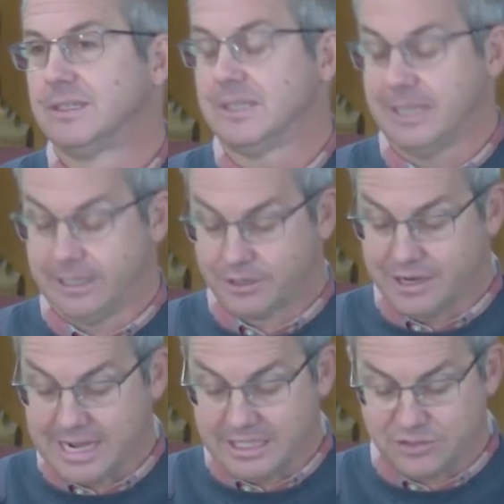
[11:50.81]
And it
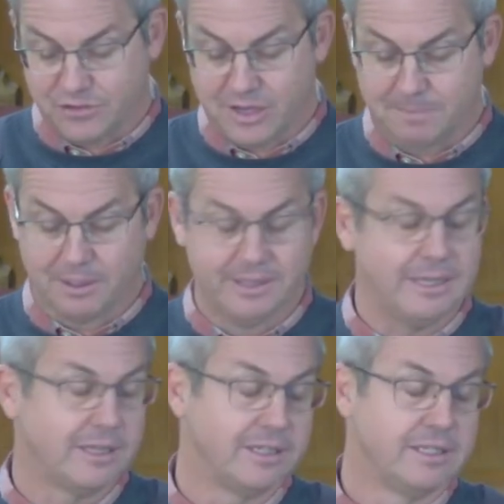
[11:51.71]
creates fear
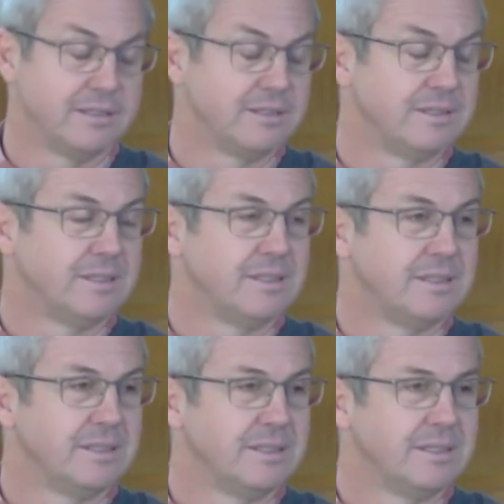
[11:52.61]
politically
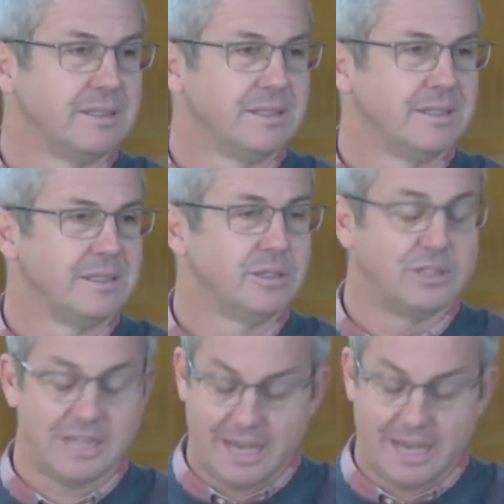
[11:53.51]
because